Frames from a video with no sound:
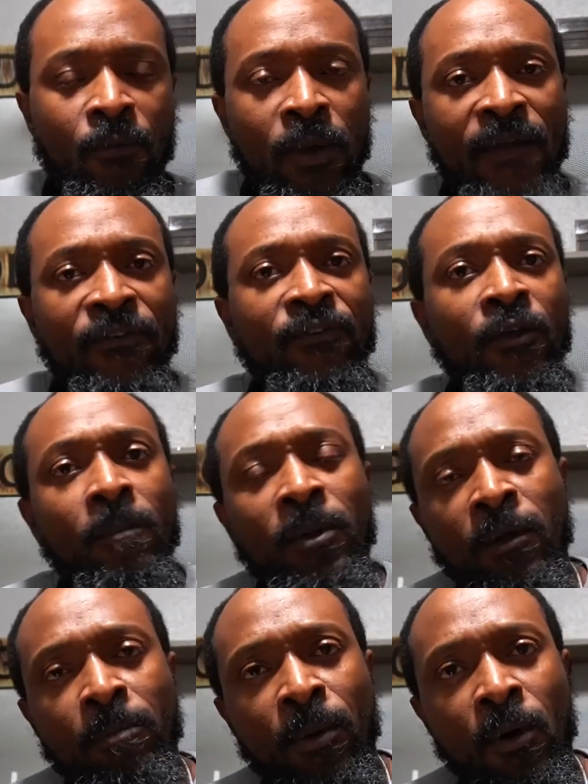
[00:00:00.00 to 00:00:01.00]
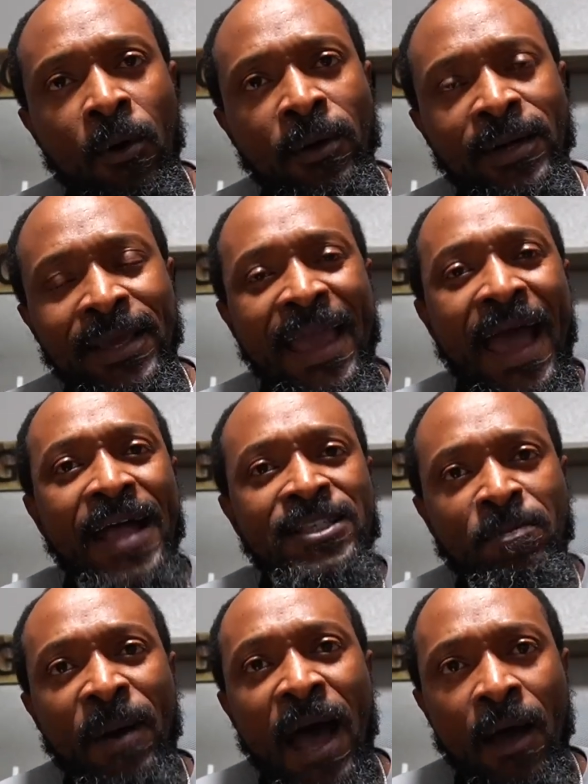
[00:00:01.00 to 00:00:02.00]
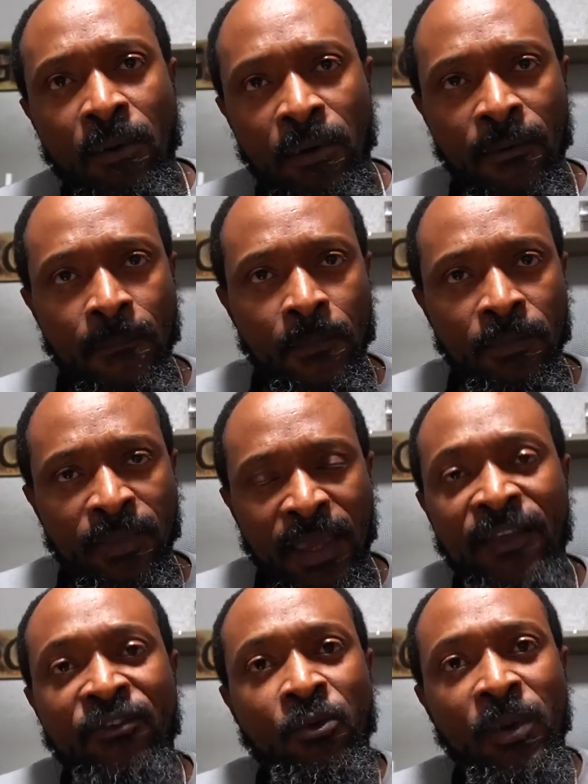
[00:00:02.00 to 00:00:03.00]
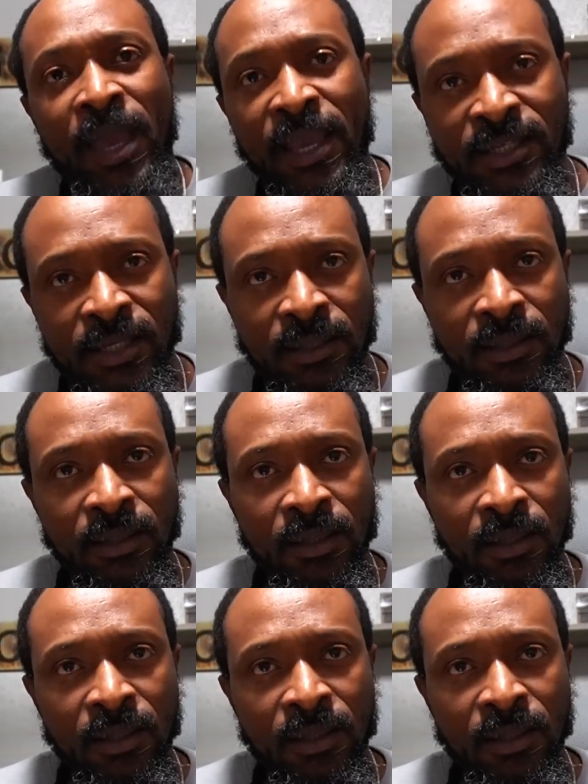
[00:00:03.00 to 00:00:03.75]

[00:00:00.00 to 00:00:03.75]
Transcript: You have stumbled upon God's power, his creation.